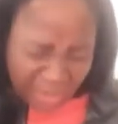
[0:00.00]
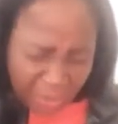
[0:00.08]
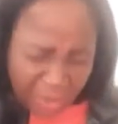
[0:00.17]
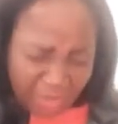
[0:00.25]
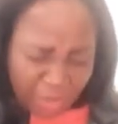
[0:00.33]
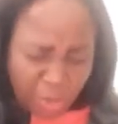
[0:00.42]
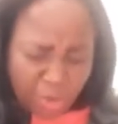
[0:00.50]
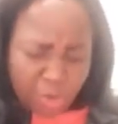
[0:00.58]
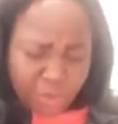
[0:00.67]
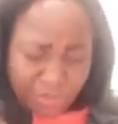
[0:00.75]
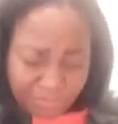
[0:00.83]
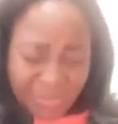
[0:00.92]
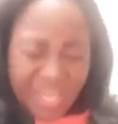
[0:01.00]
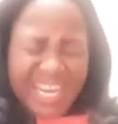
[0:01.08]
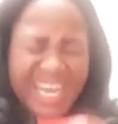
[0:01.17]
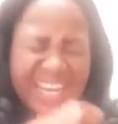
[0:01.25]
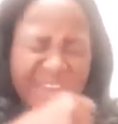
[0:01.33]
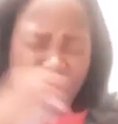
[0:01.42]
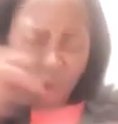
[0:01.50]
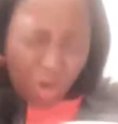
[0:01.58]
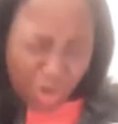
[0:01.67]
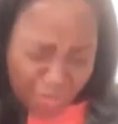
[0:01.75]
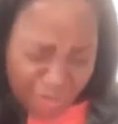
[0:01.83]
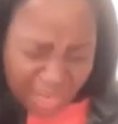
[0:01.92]
the power of the Holy Ghost. Let them fall
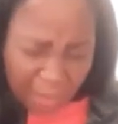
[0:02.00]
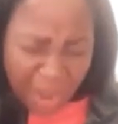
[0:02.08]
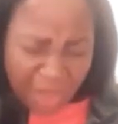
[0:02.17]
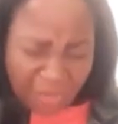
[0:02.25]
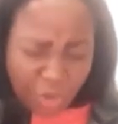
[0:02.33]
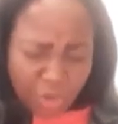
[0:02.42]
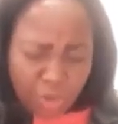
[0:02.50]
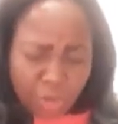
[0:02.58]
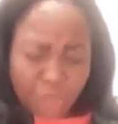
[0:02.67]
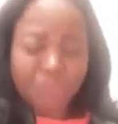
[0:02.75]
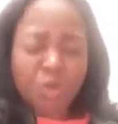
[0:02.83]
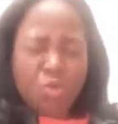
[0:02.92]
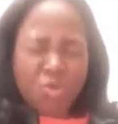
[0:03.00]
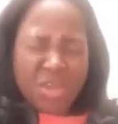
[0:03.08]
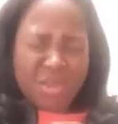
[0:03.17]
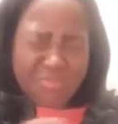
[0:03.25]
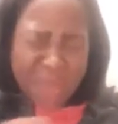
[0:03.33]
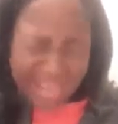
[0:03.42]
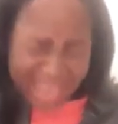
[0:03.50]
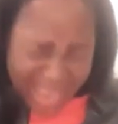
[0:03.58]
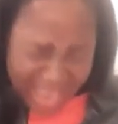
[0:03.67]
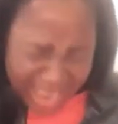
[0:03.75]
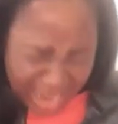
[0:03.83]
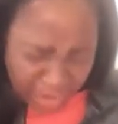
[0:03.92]
off by the power of the Holy Ghost. We break
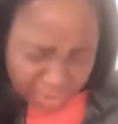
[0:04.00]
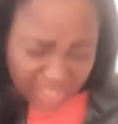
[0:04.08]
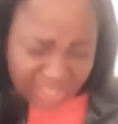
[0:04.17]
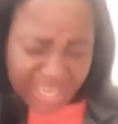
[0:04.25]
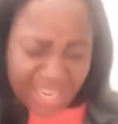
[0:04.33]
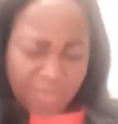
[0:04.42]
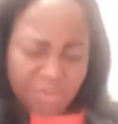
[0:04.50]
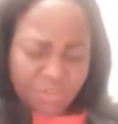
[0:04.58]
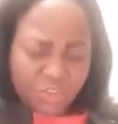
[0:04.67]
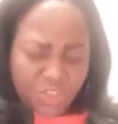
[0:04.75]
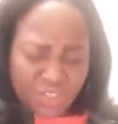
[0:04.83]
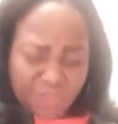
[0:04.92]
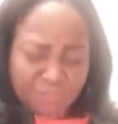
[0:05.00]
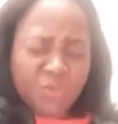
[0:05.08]
out in the name of Jesus.